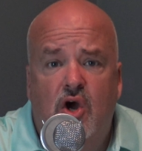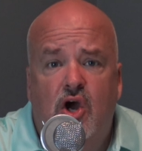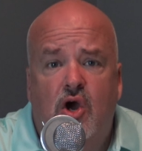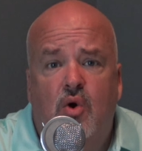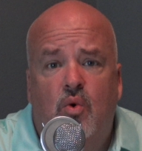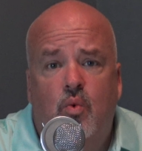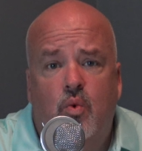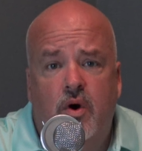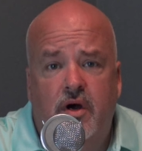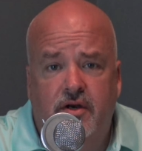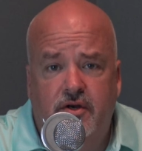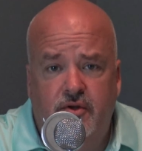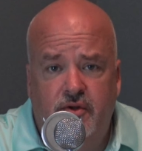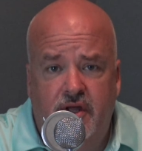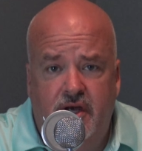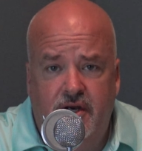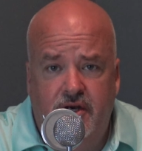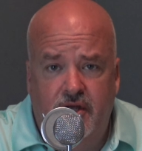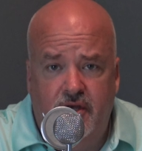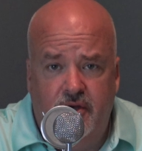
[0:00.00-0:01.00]
What do
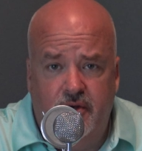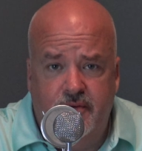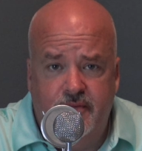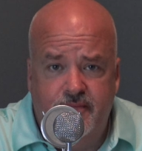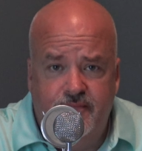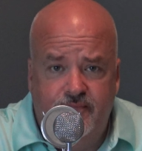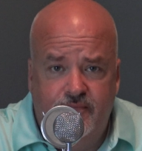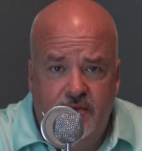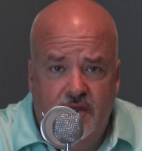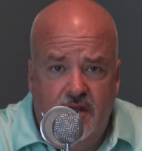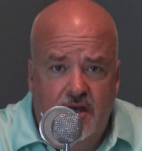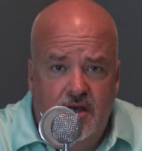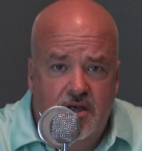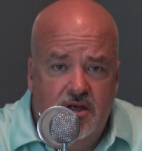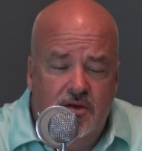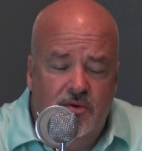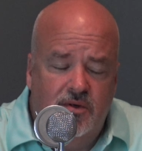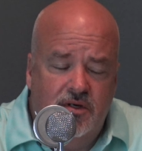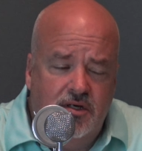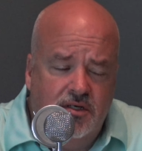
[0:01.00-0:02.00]
they do?
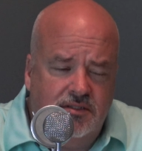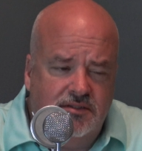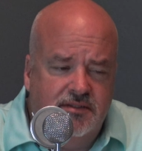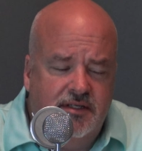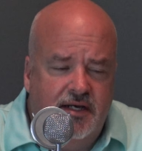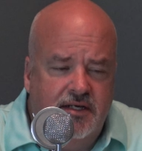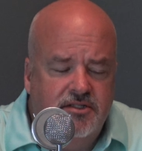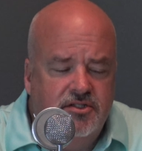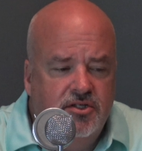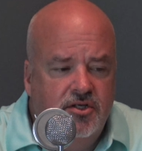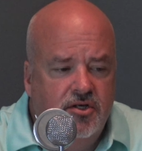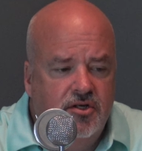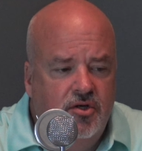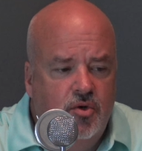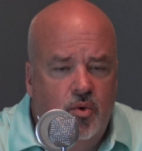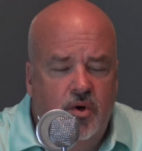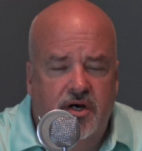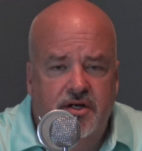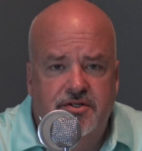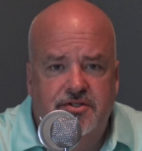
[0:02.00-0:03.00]
Well, that's a good
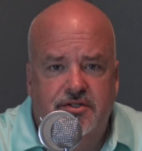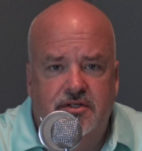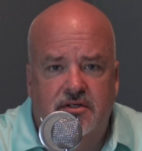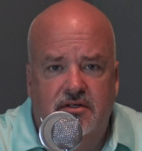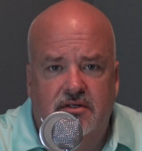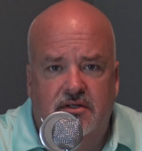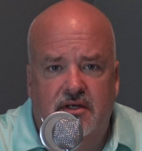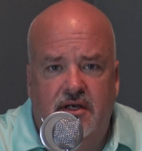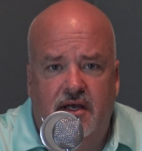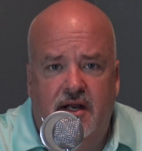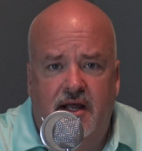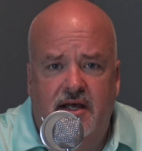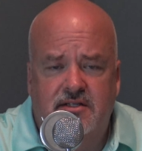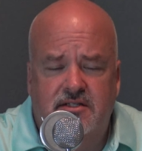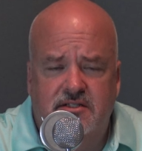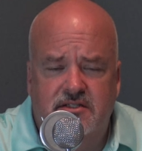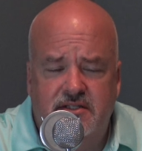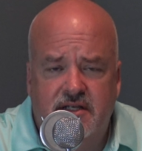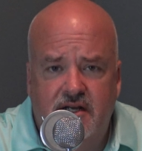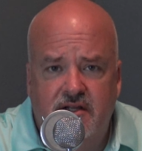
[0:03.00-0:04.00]
question. And as
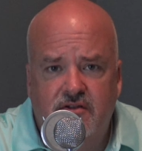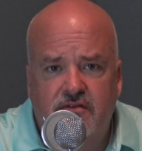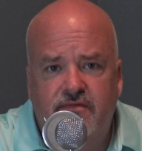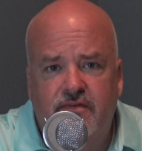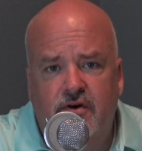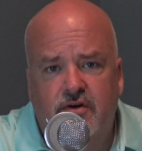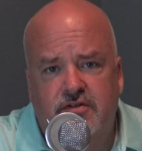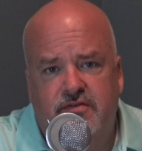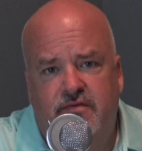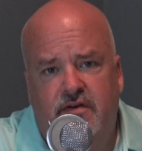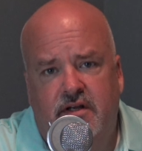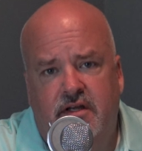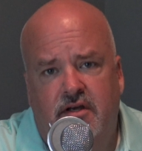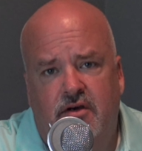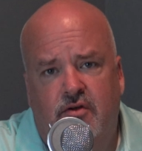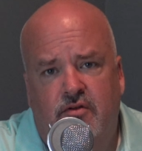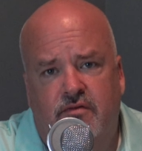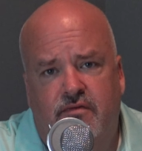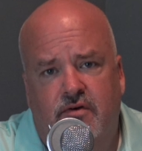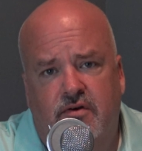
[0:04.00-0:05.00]
I said in the first
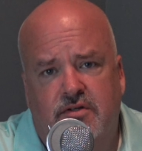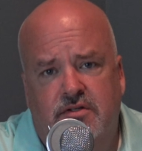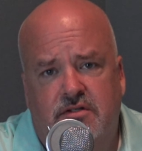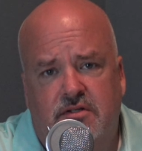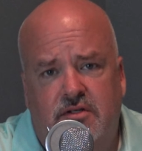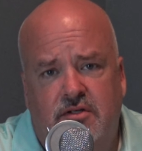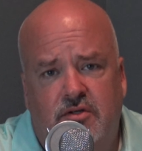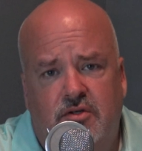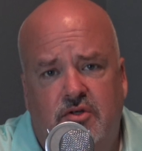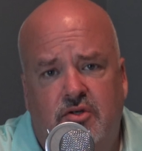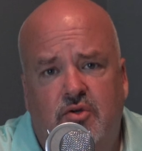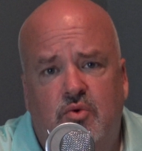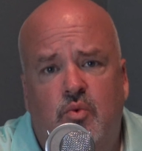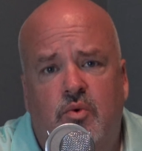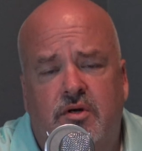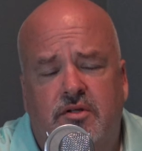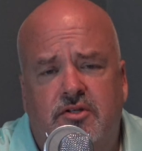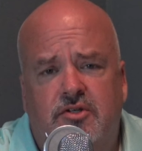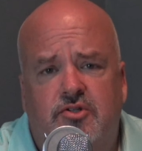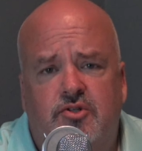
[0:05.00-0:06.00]
video, you
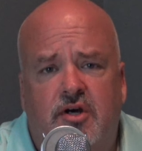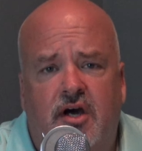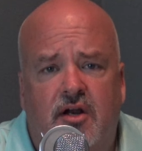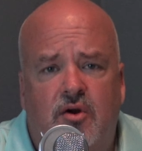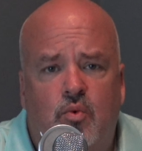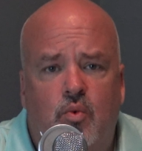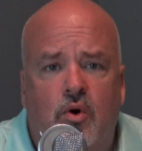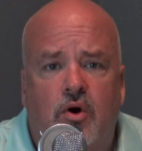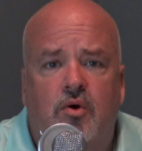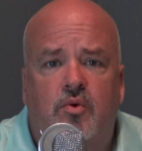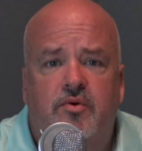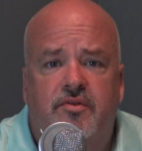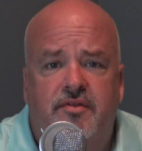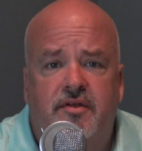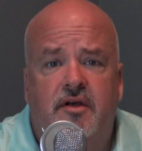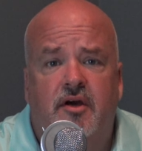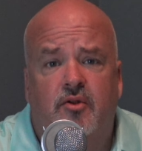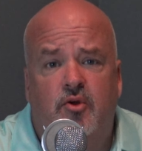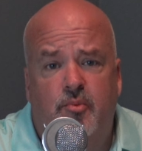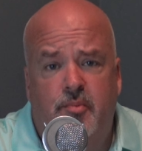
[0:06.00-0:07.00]
want to try to work with
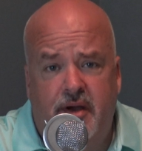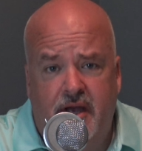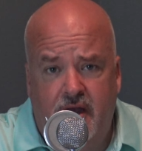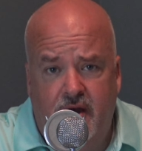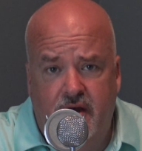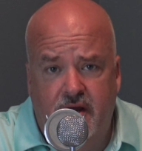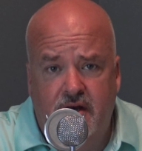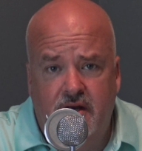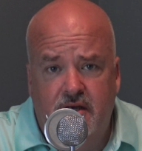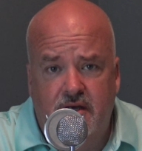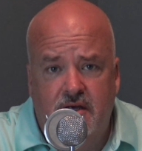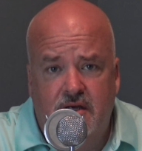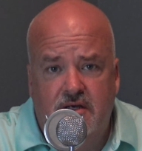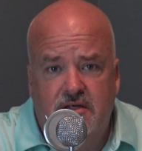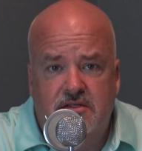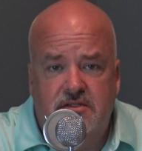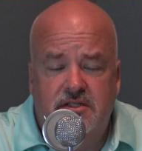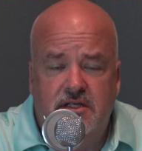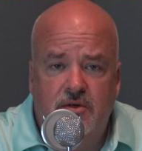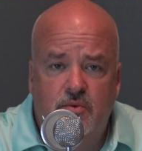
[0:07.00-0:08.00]
the other parent.
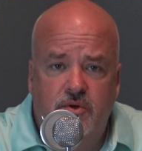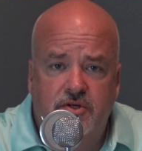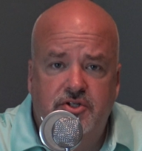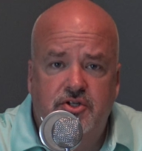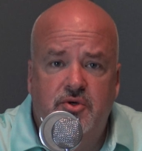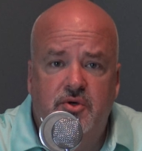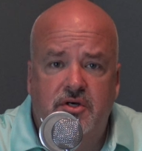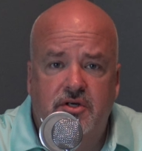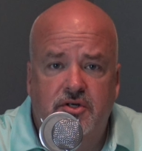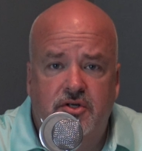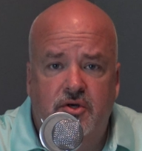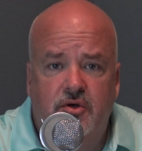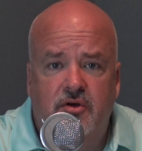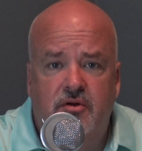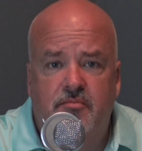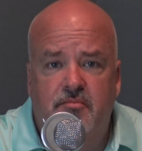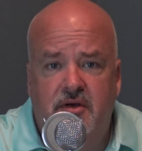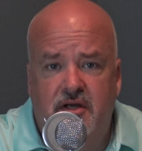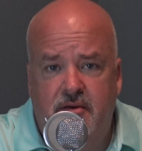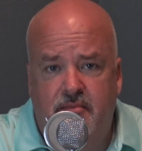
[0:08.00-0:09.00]
See what you can do to
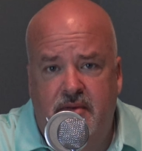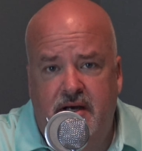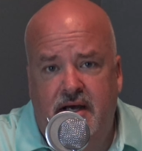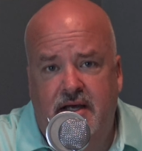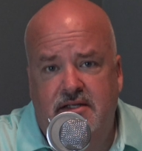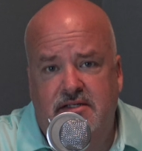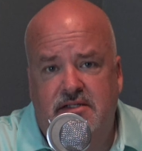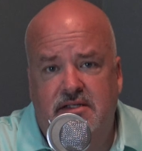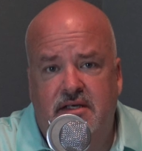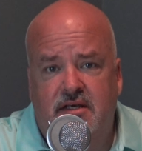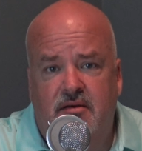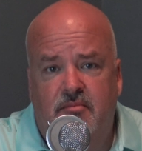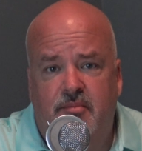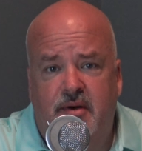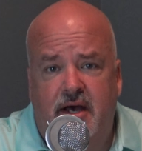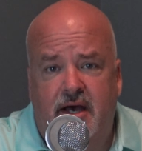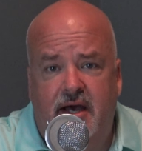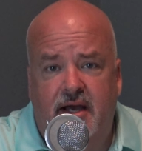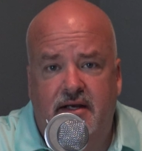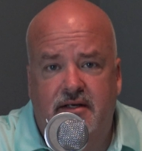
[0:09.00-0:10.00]
minimize the
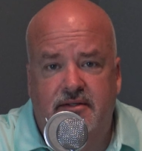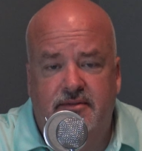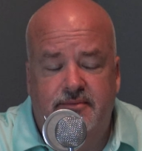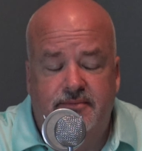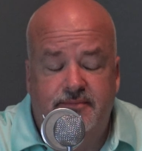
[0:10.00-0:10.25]
impact.